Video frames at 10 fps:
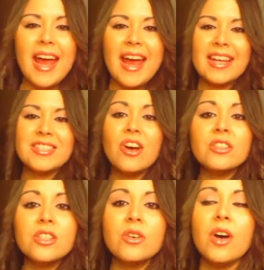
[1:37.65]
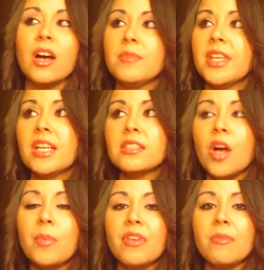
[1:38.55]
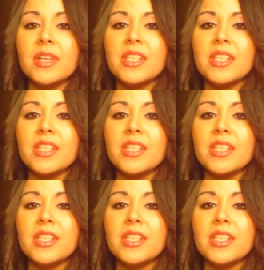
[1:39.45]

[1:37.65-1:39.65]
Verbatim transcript: And also um, the next couple of months